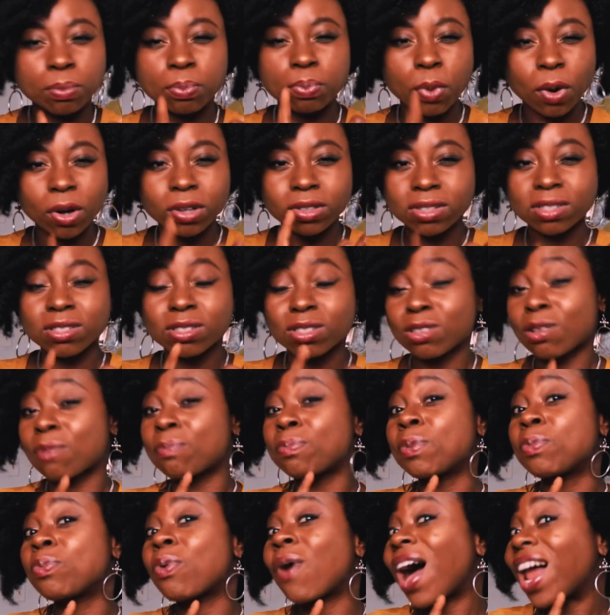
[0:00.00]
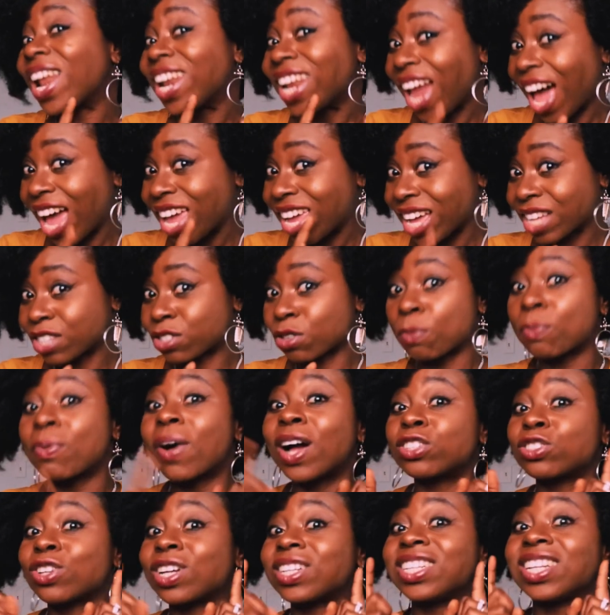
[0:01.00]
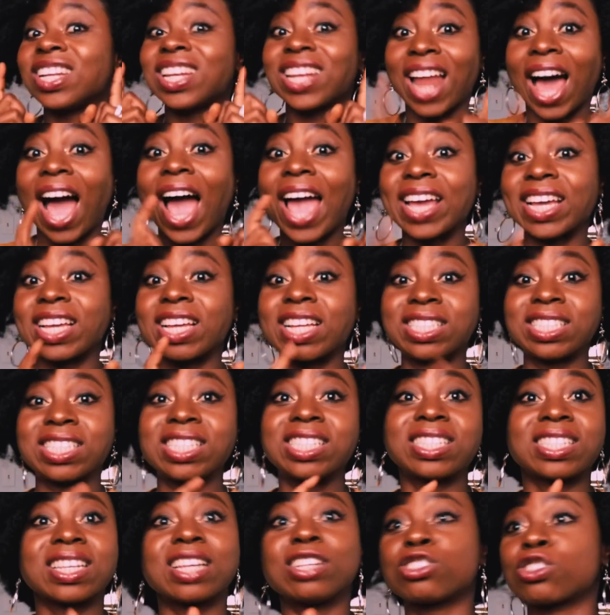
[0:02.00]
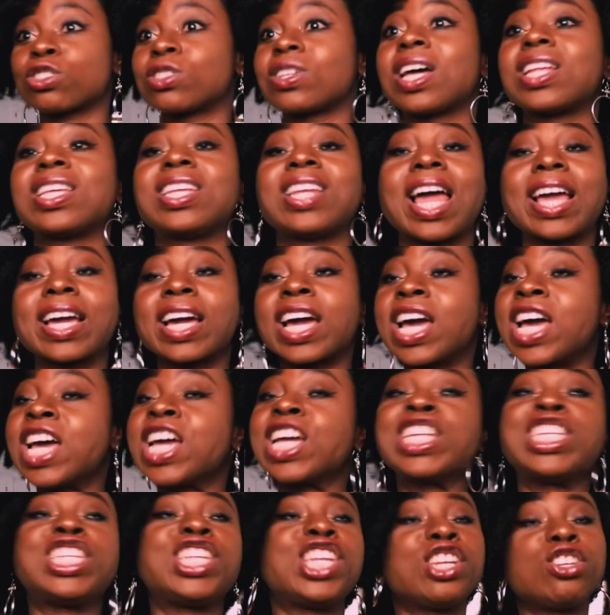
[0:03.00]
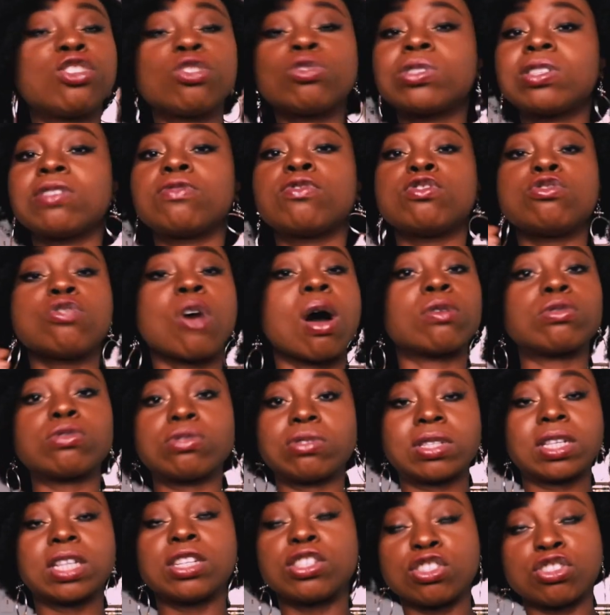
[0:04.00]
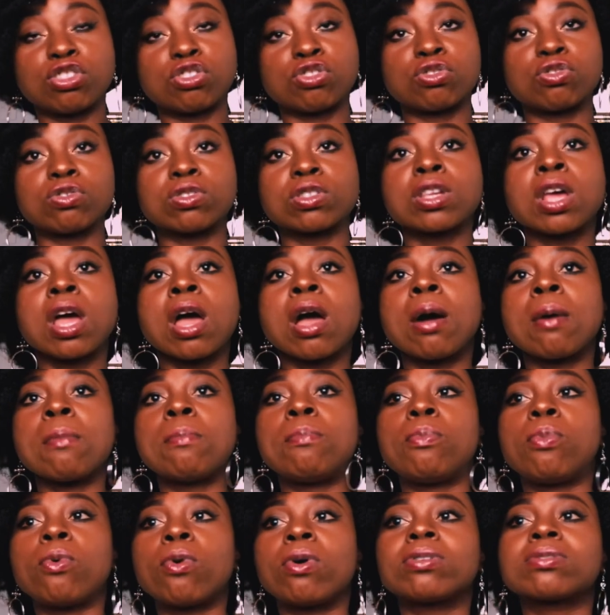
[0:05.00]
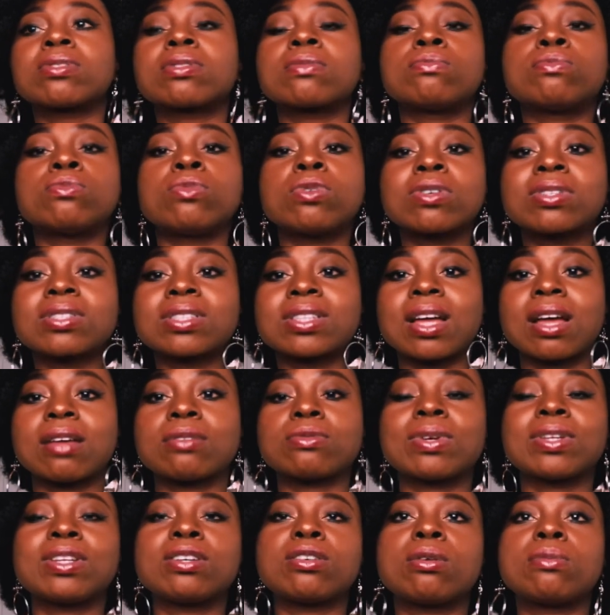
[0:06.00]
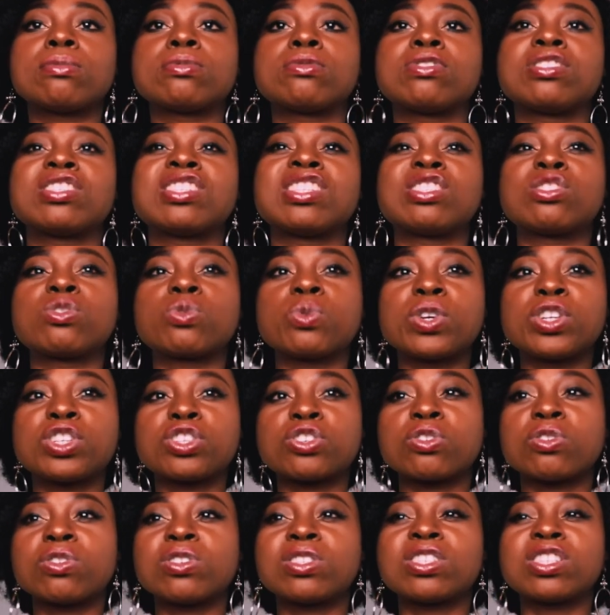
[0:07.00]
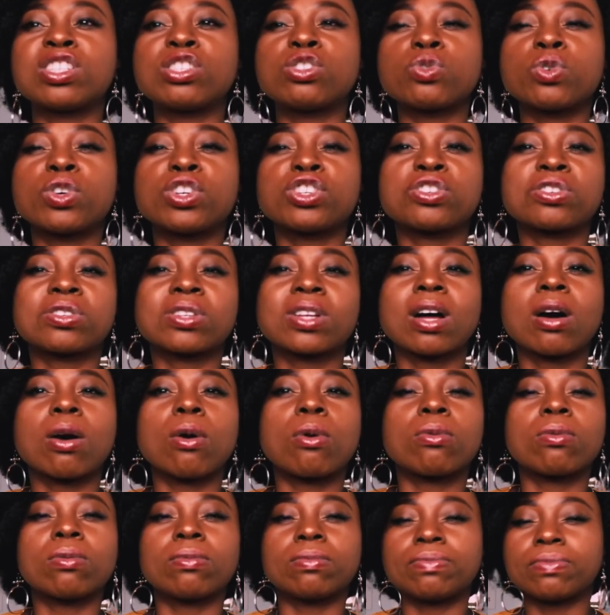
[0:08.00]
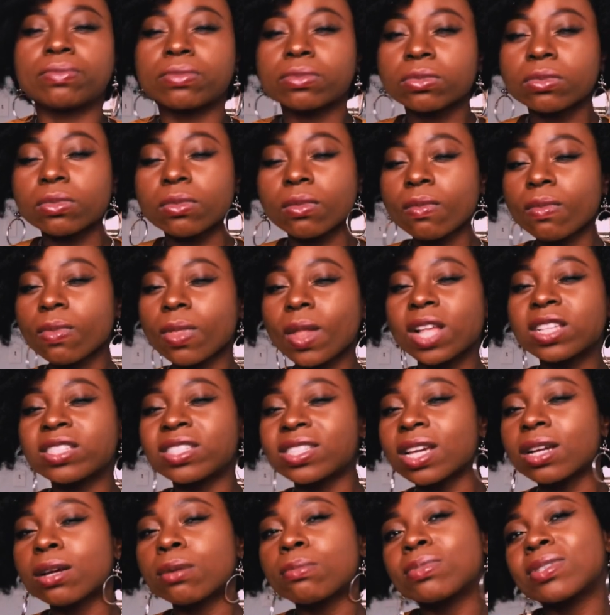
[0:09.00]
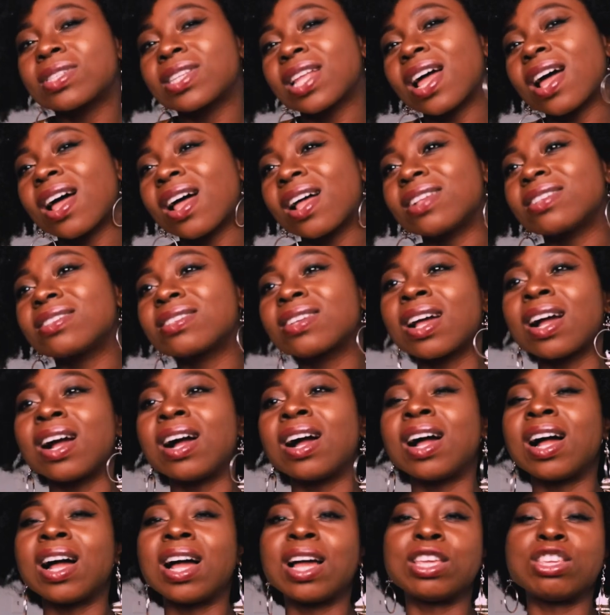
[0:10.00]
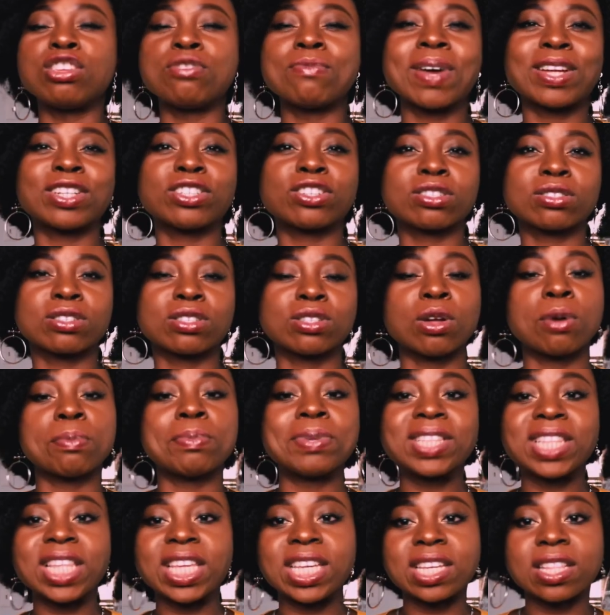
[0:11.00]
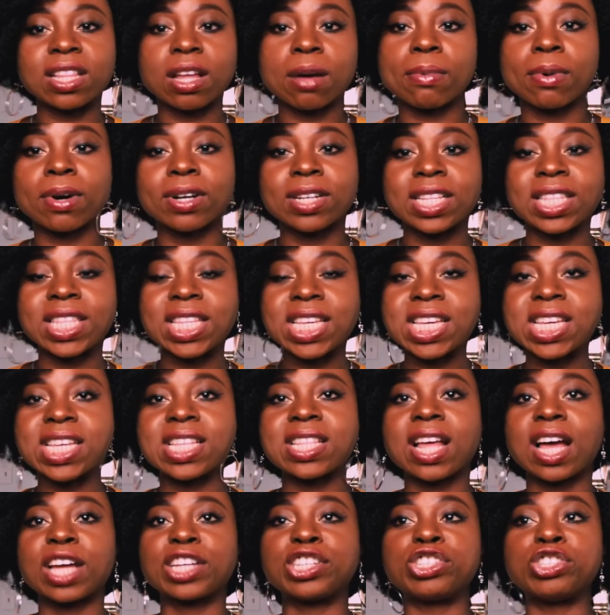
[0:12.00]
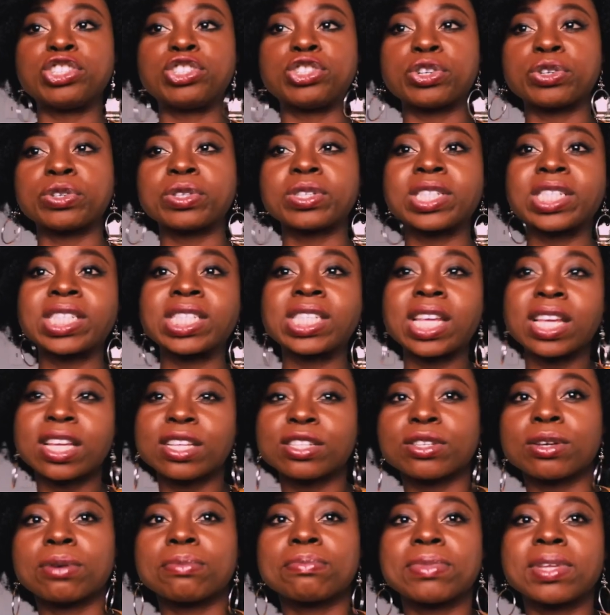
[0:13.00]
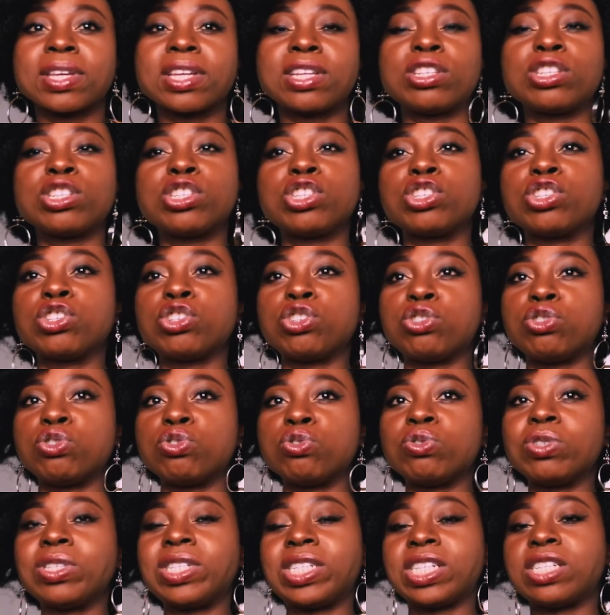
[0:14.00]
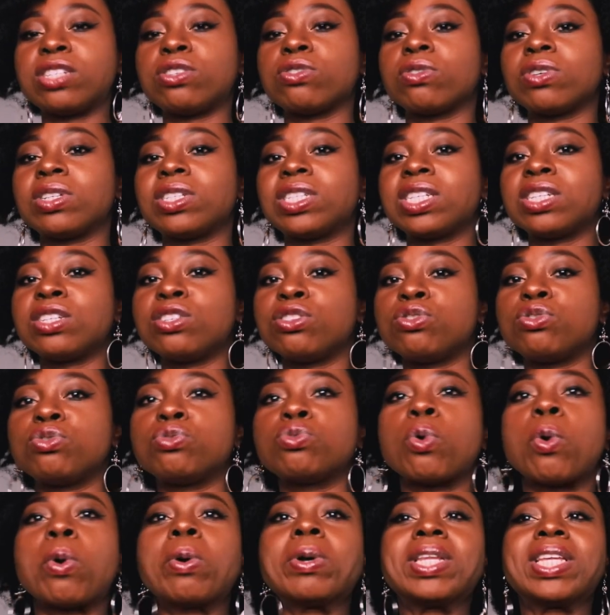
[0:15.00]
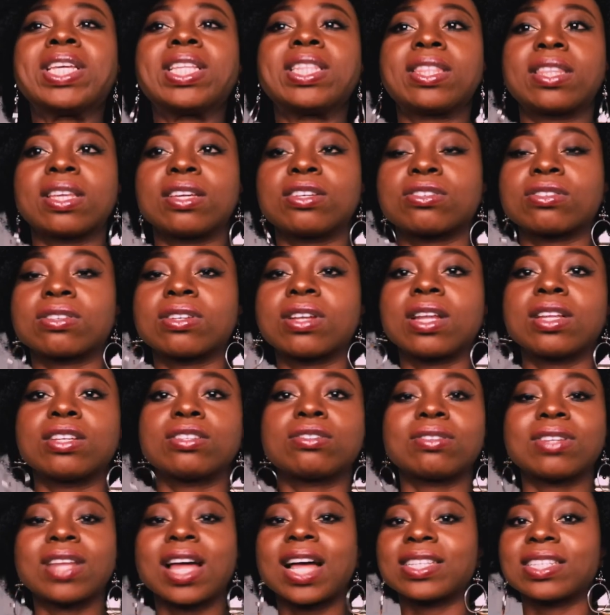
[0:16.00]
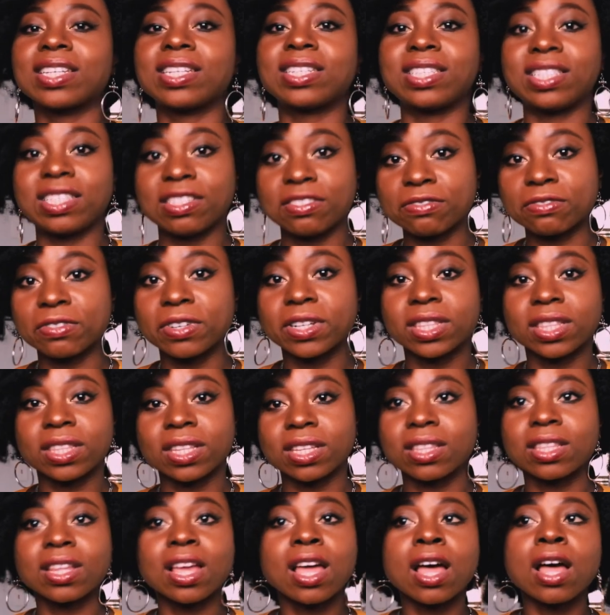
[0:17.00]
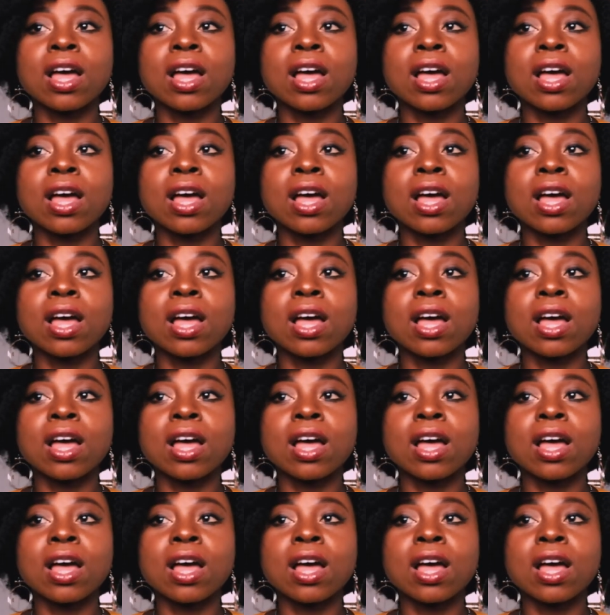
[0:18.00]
But some people are liars, some people actually lie intentionally, like they don't even know how to say the truth. But most times when it comes to situations, situational circumstance you might just not be thinking about the thing and you just say something you did or didn't do unintentionally so that's a different thing